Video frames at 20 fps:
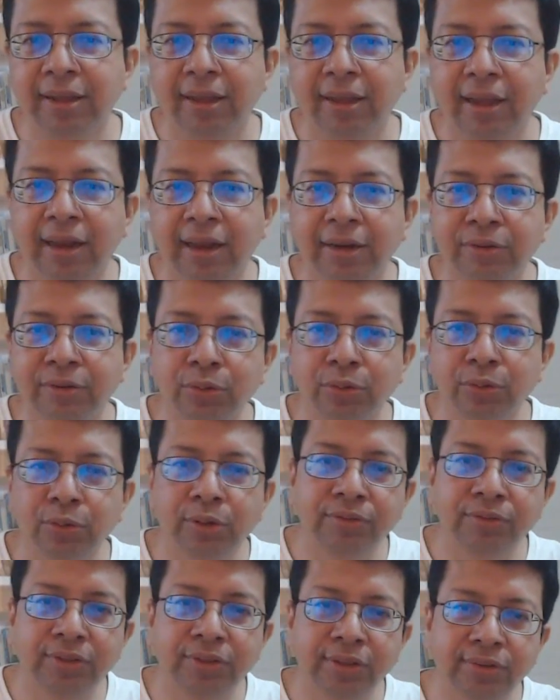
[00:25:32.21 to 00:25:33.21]
And so
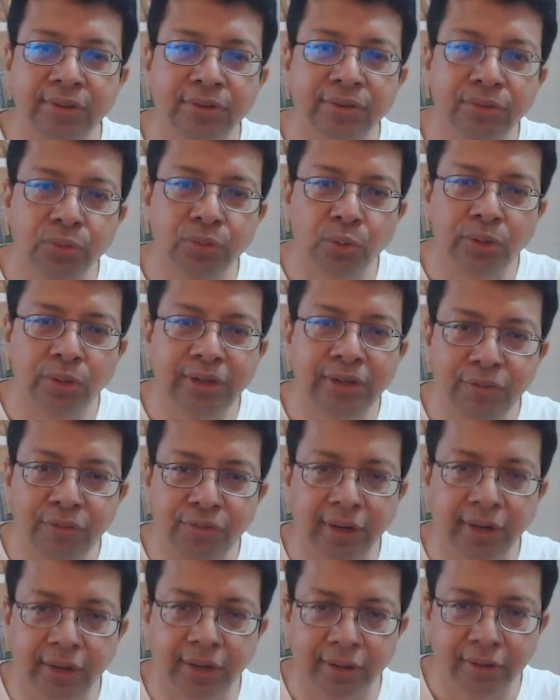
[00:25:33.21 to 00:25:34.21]
if this is so
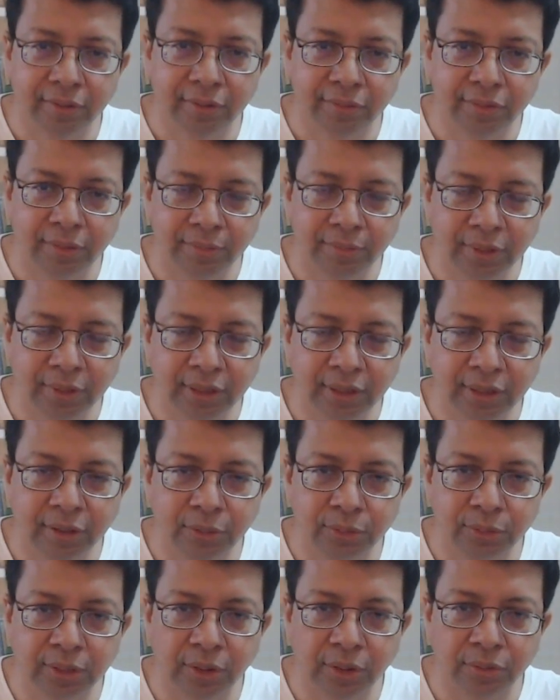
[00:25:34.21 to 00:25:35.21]
different from the year
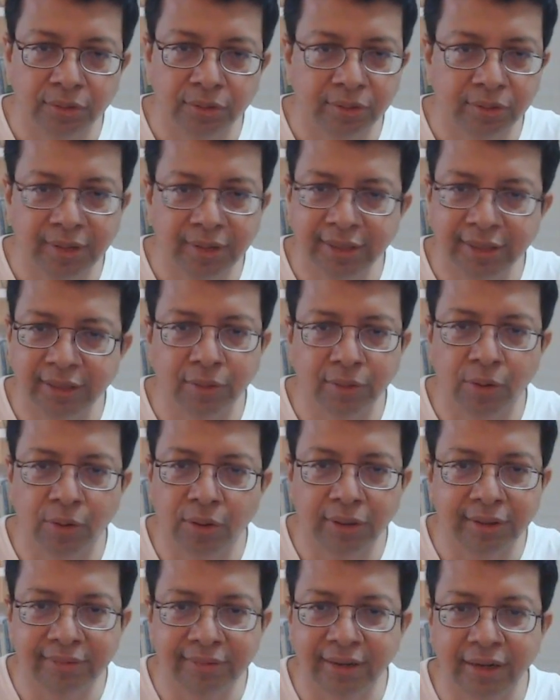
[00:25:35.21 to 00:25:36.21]
2000, where
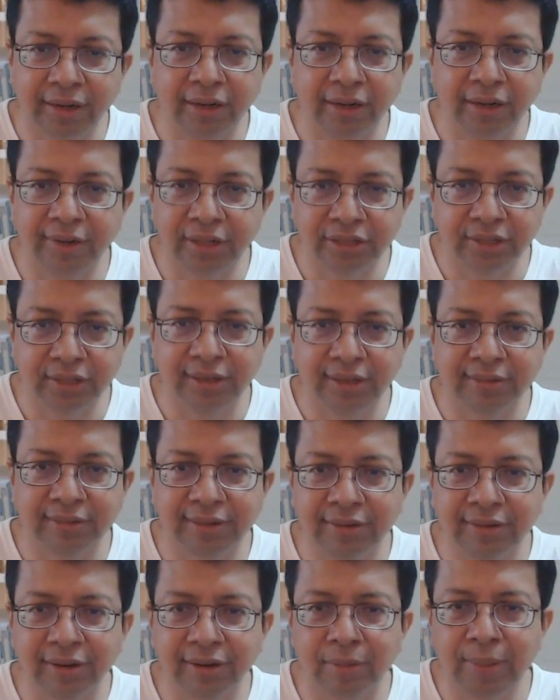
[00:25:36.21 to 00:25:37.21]
all this intervention and
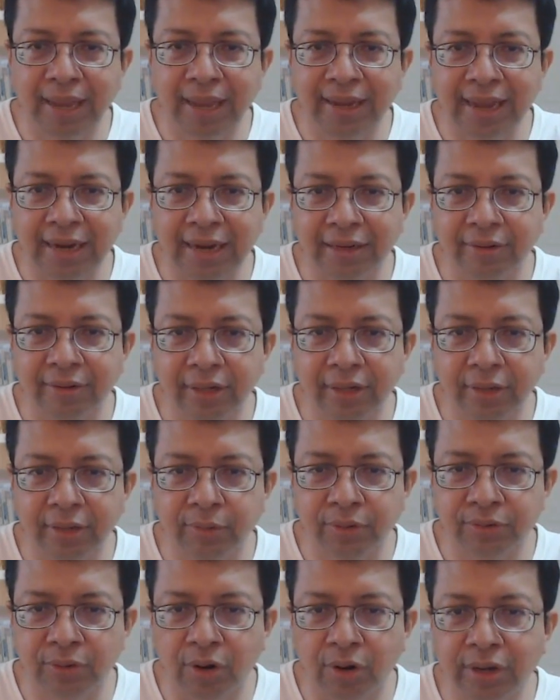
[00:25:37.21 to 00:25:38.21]
central bank activity
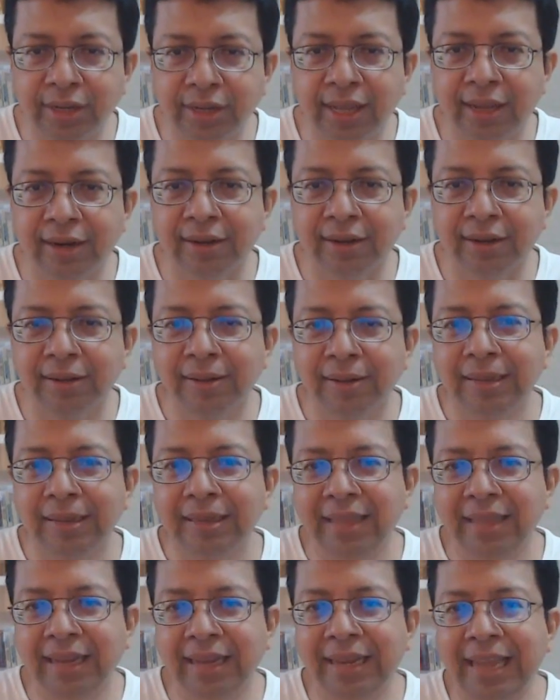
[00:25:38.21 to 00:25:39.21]
was not there,
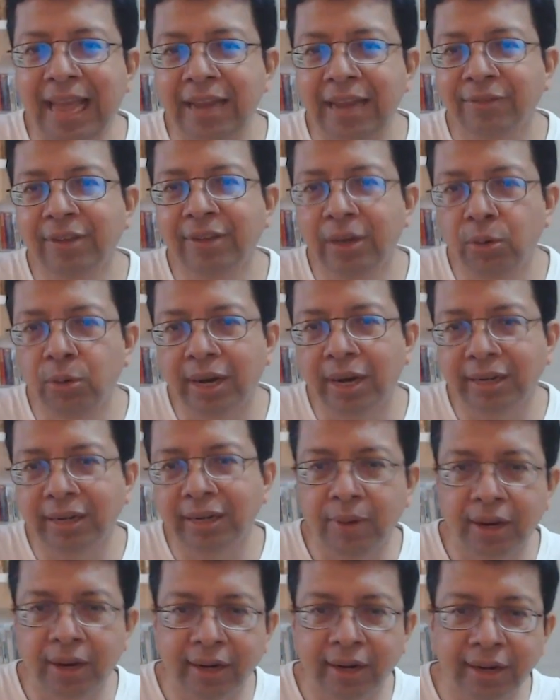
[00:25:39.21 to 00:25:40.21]
then can we look at
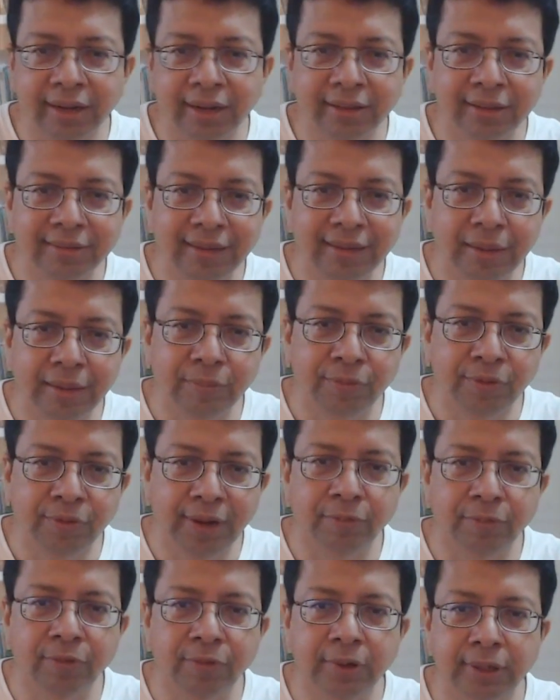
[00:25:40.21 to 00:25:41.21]
the market in the same
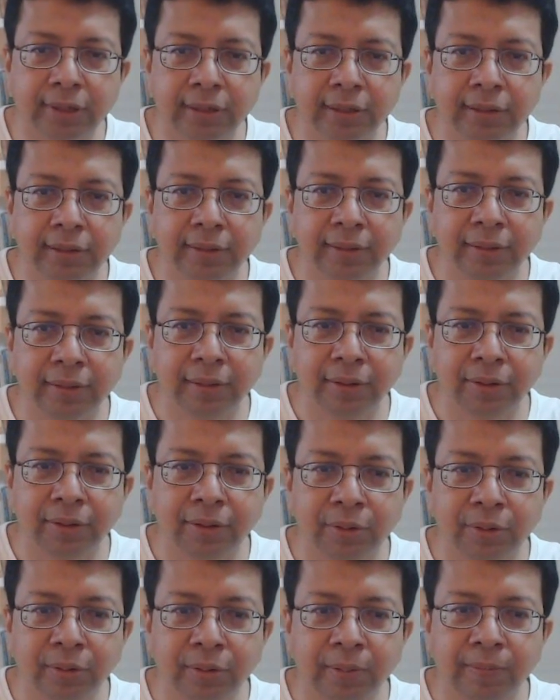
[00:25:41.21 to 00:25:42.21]
framework?
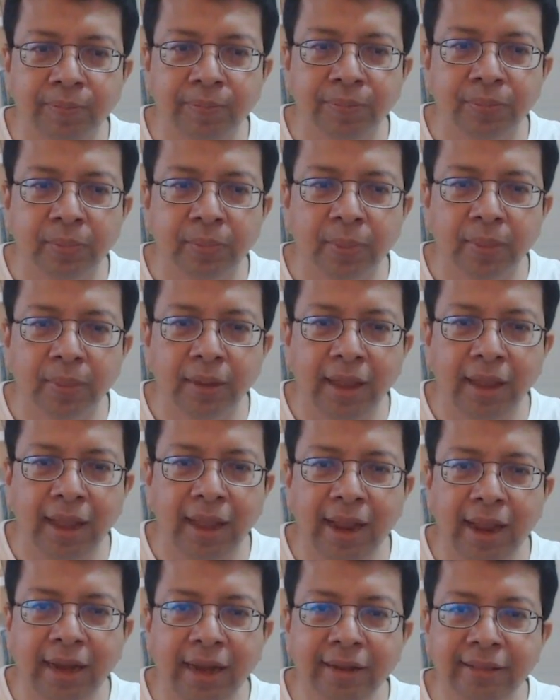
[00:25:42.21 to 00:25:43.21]
You know,
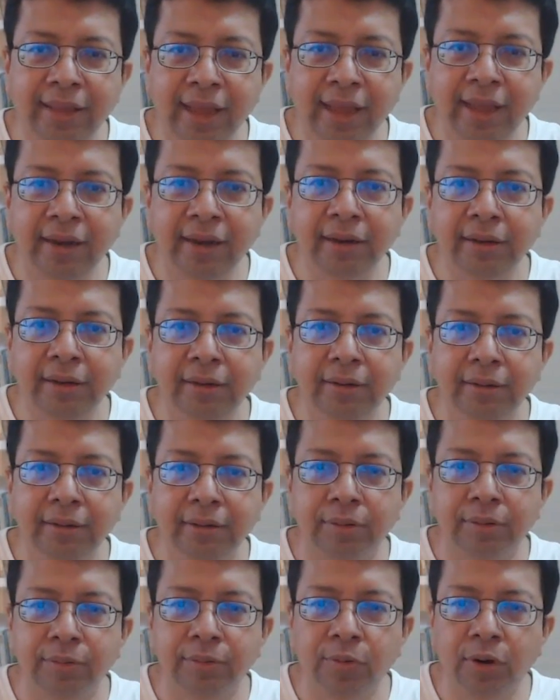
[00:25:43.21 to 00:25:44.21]
and then
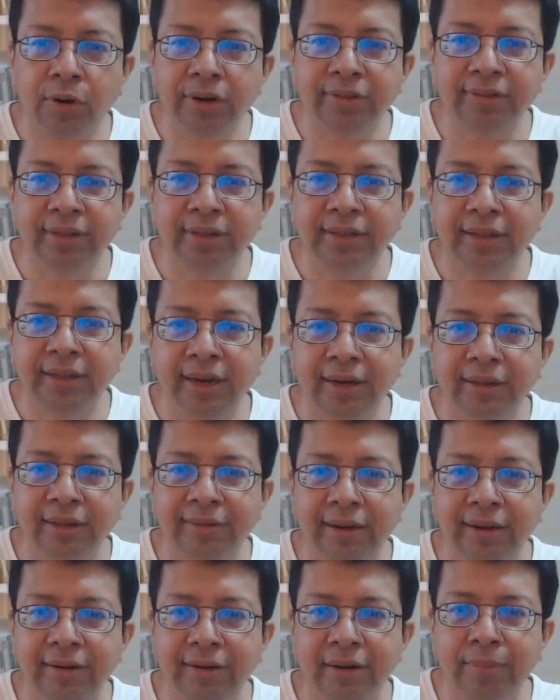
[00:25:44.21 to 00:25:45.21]
what is it that
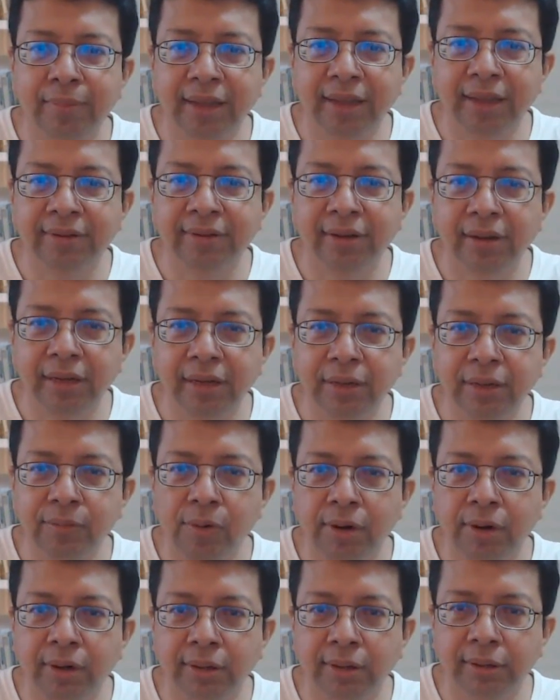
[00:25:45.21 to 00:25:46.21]
central banks really
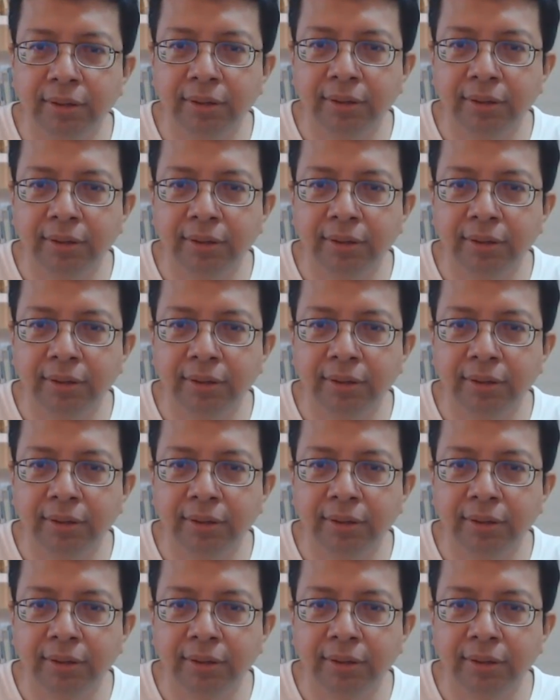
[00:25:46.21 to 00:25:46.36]
want?